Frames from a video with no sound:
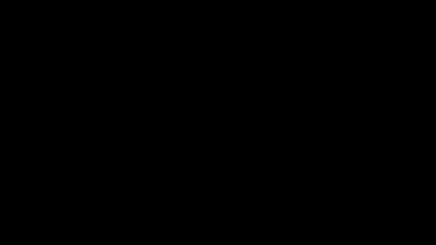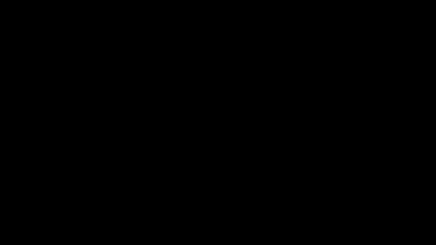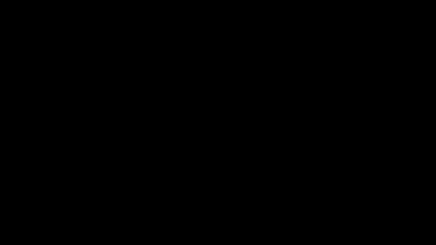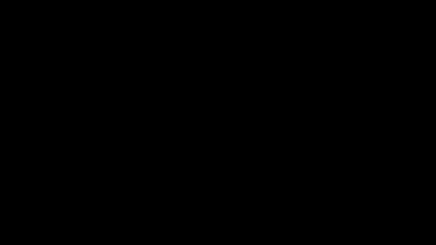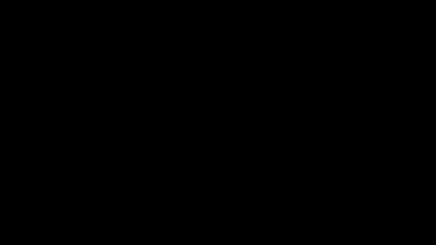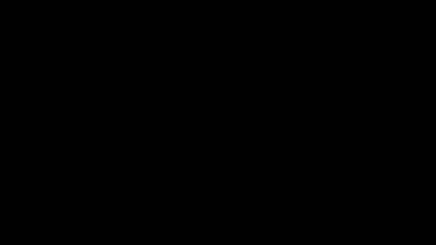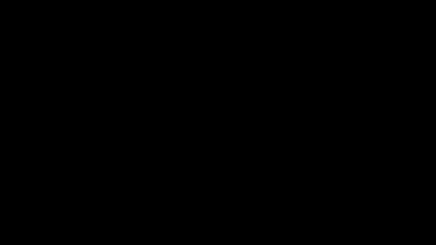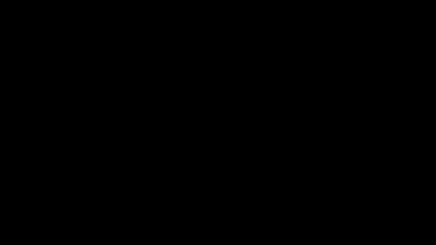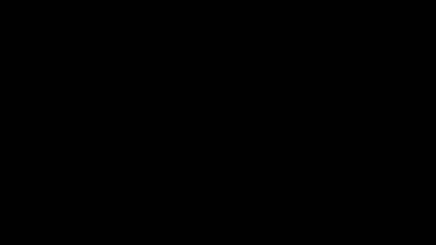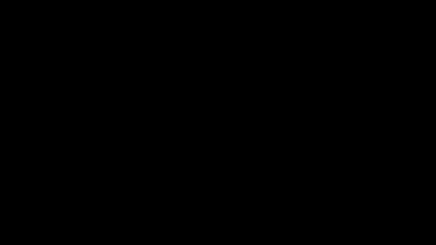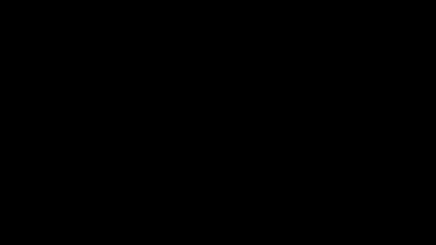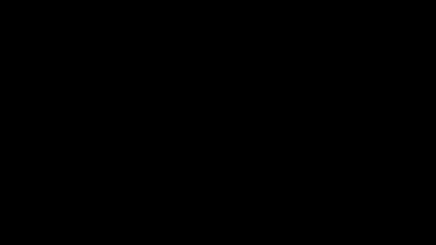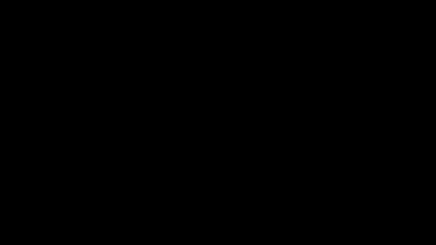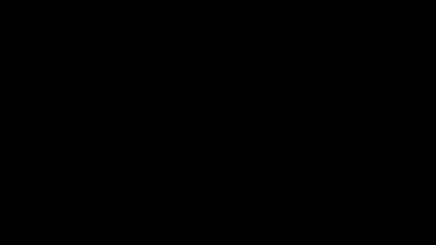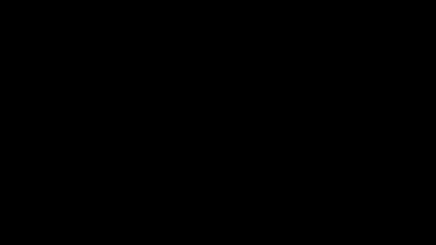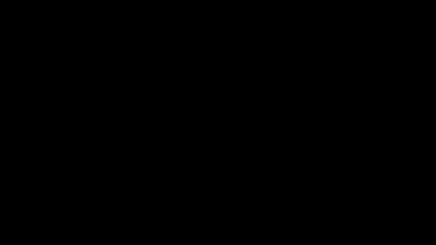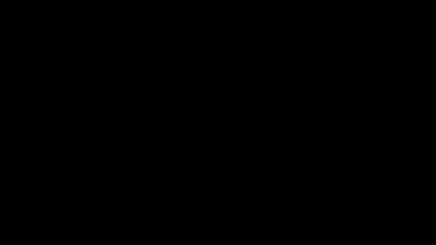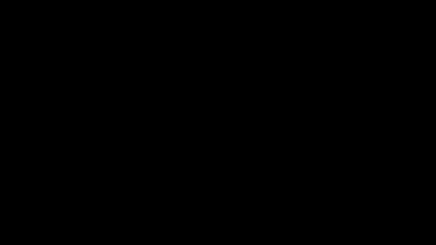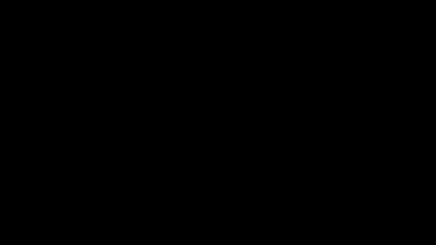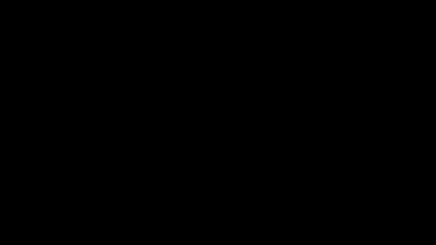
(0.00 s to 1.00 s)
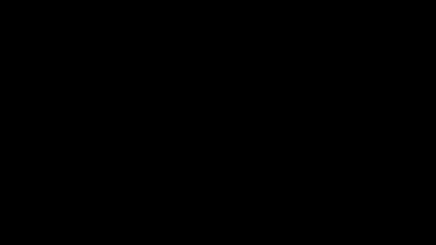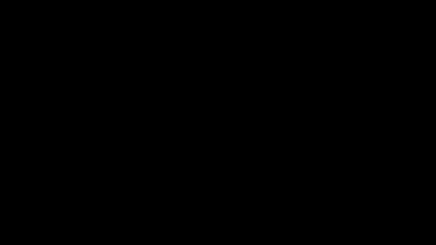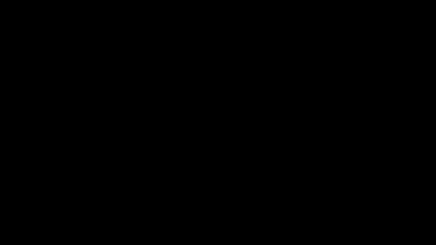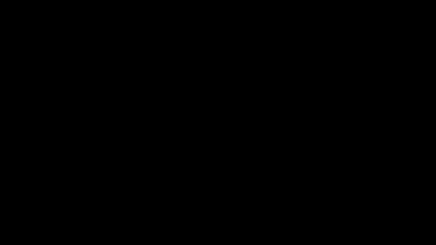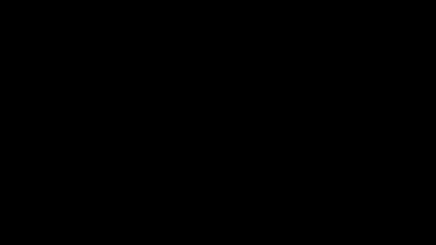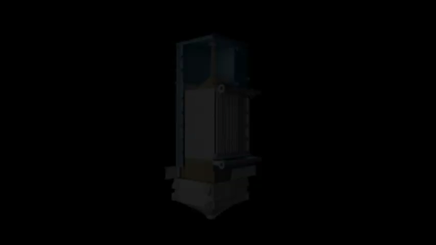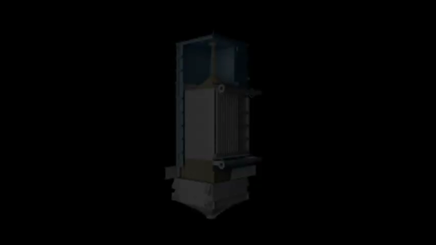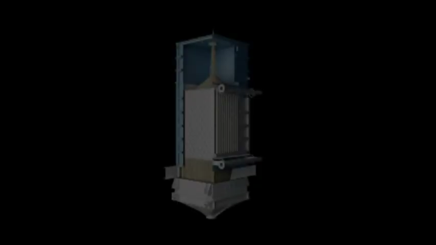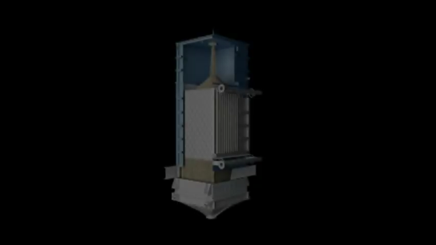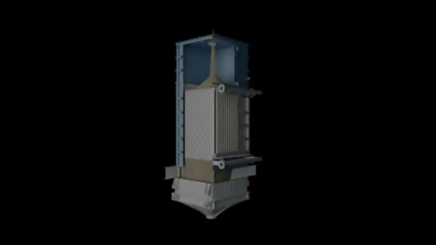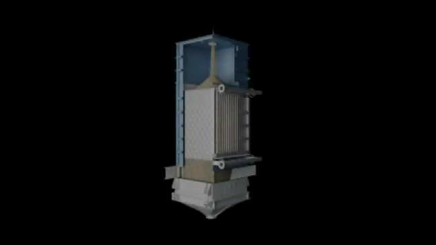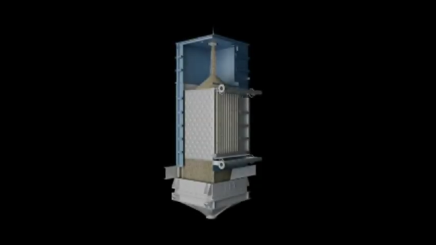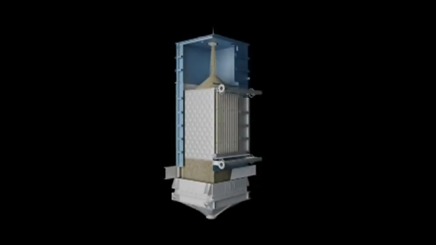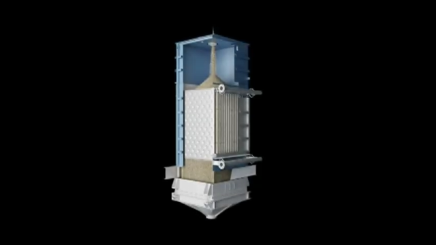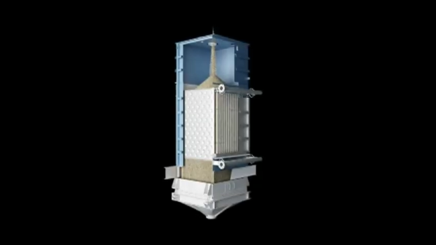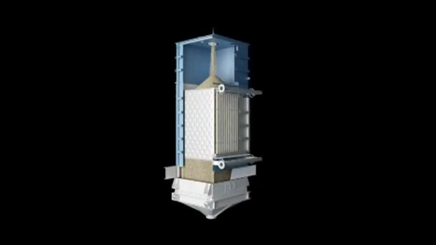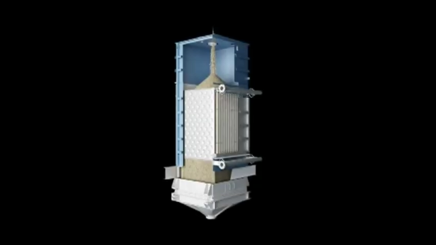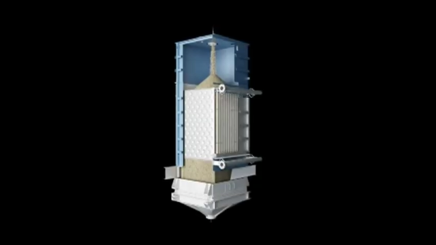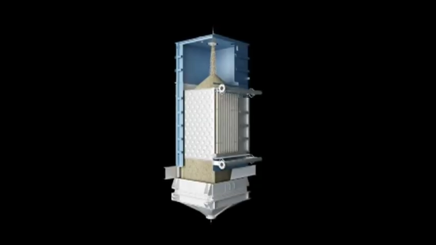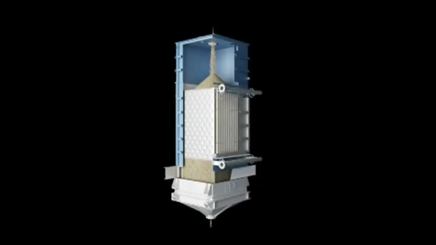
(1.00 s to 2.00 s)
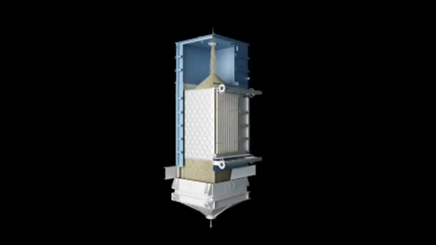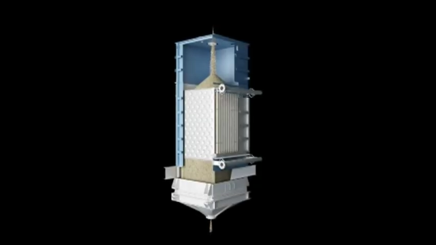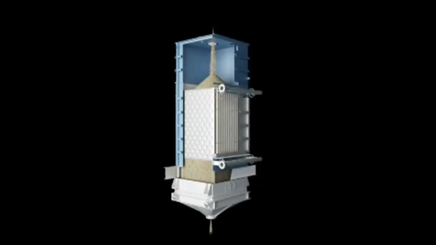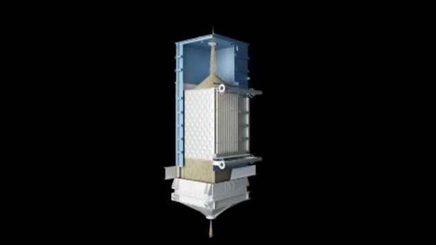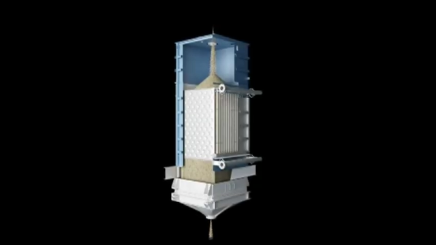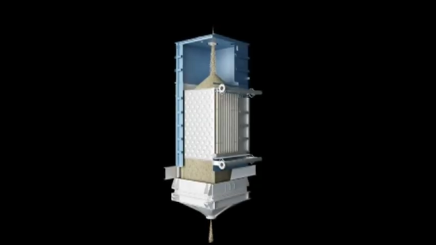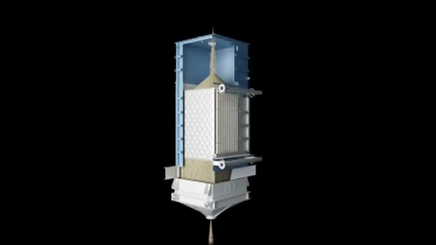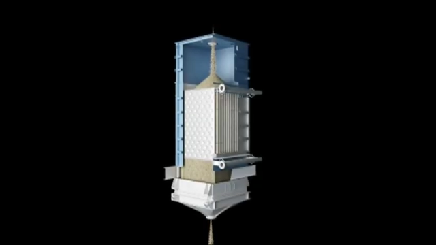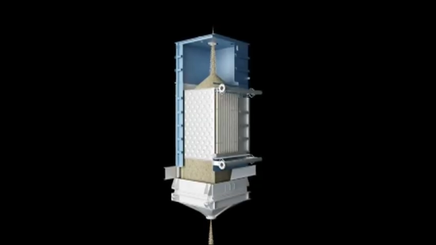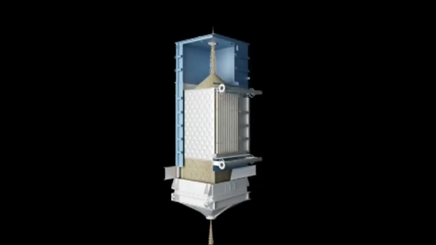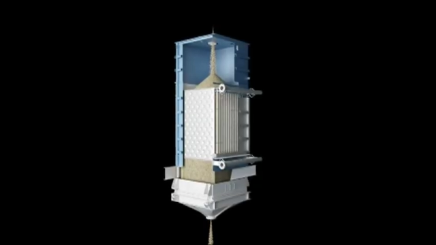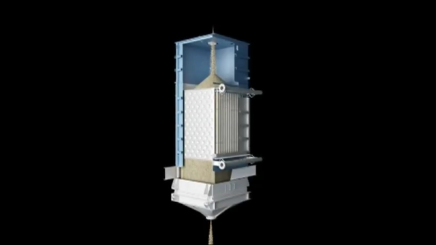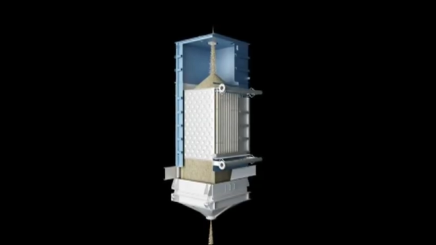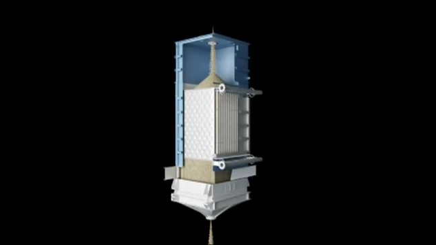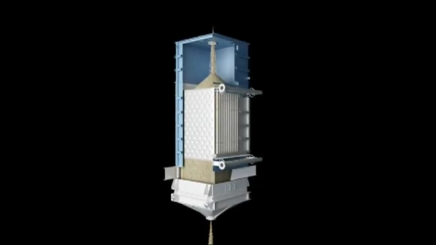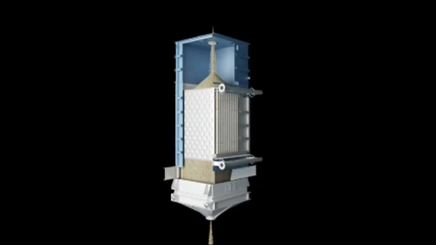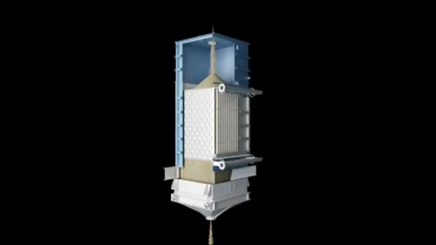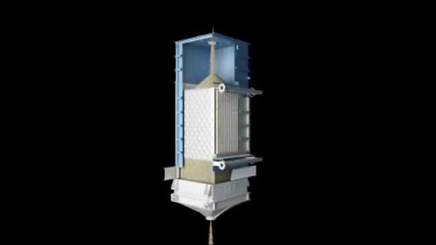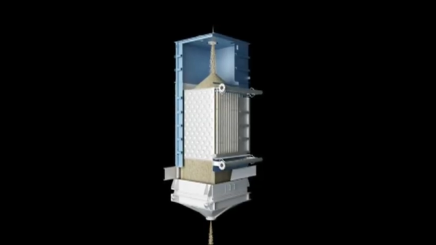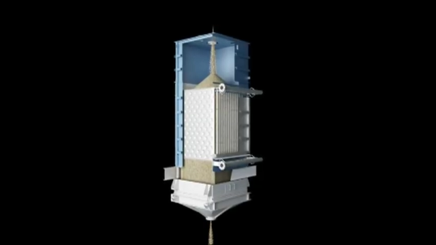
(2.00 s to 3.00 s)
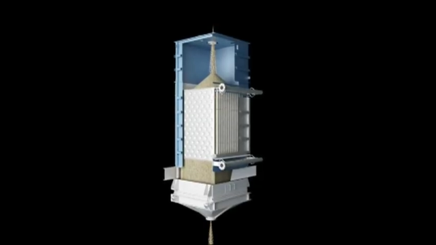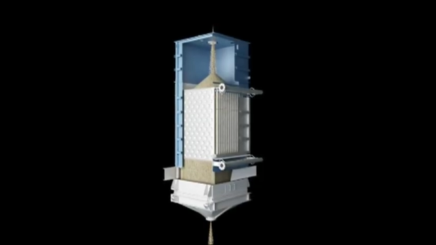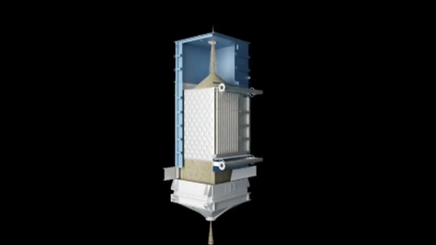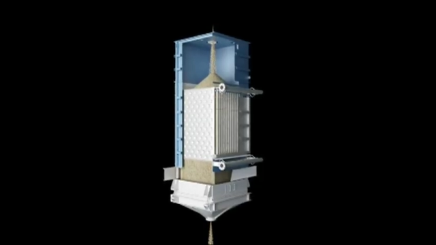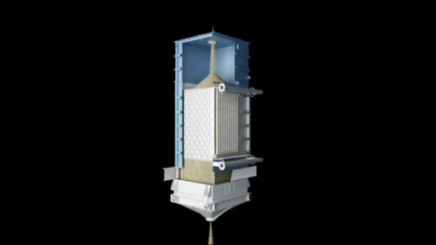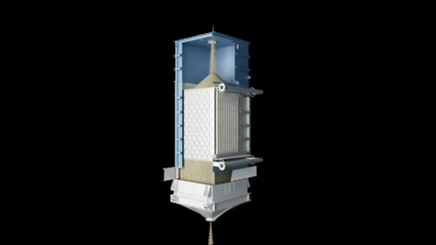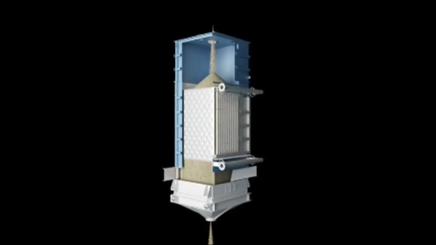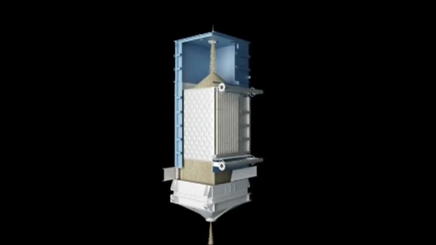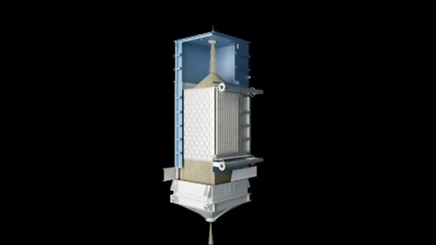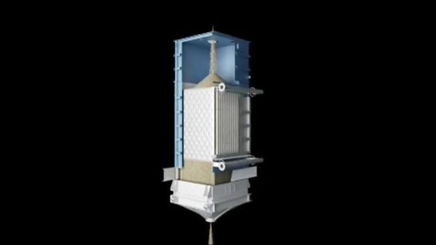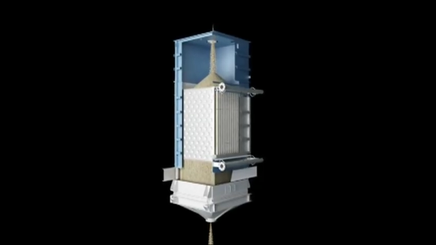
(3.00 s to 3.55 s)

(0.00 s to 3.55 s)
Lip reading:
No face is visible, so there are no lips to read.